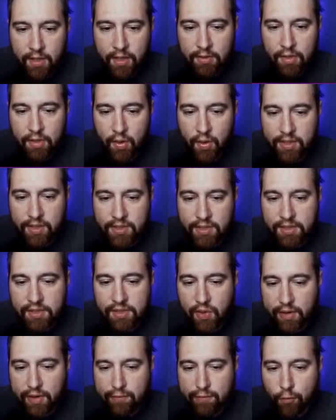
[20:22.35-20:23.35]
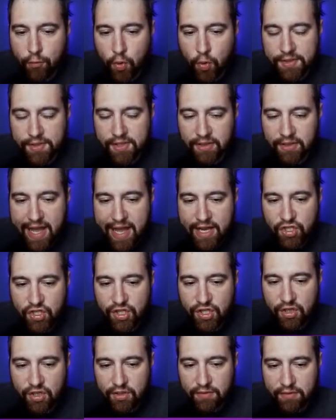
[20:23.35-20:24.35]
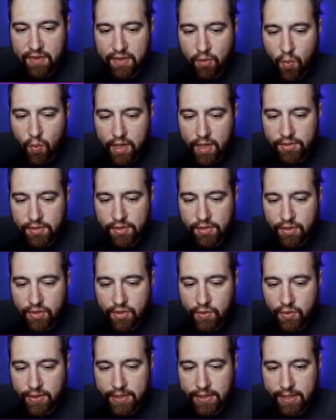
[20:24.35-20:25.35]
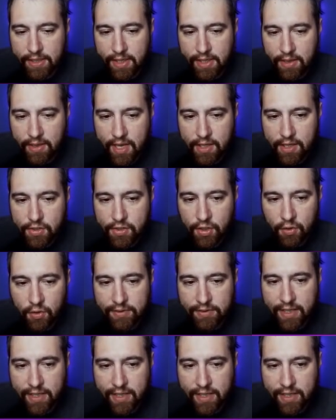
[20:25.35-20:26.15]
knowing this is going to force their last shield if they want to do it, and they don't.